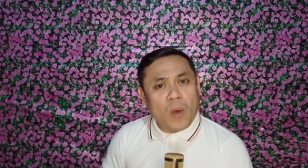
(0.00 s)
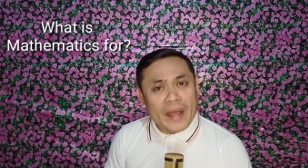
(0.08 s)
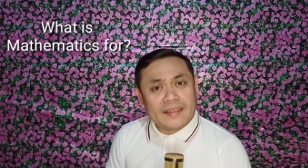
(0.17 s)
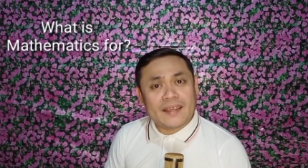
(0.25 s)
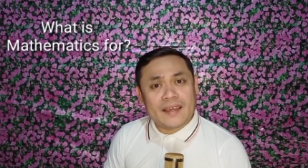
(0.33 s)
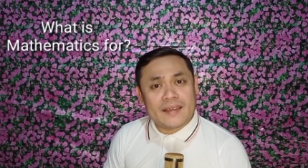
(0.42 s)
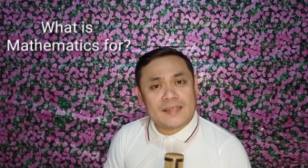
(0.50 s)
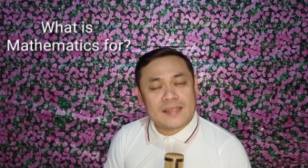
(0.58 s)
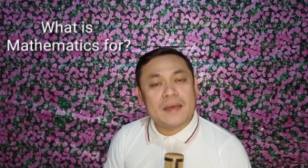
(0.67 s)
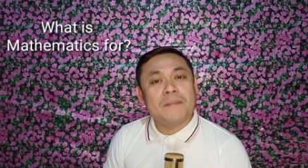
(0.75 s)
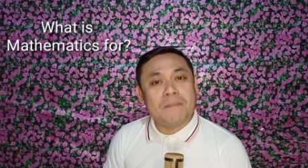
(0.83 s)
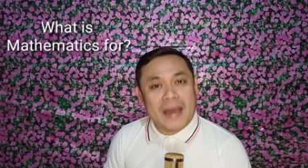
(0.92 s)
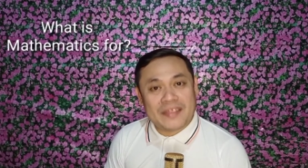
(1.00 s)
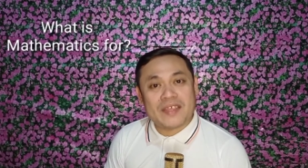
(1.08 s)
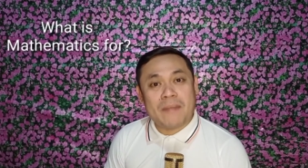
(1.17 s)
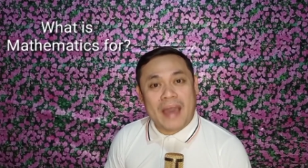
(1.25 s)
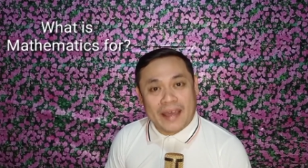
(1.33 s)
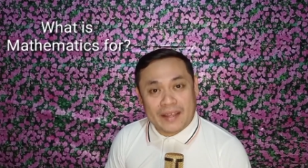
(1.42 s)
What is
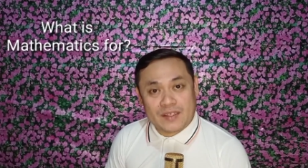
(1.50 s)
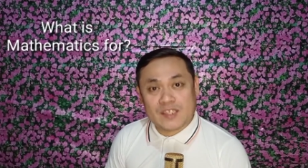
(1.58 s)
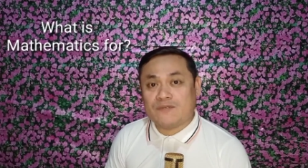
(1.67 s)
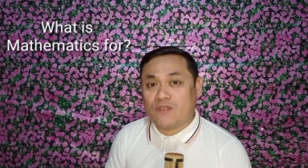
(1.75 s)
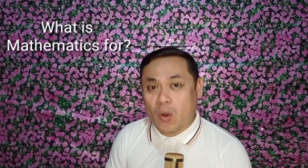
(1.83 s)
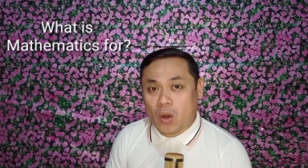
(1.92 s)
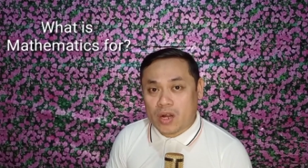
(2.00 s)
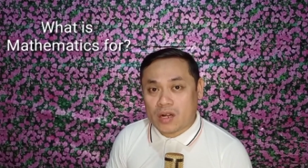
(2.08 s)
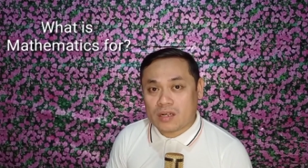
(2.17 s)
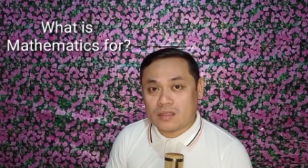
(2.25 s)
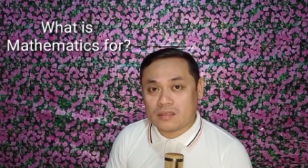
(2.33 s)
mathematics for?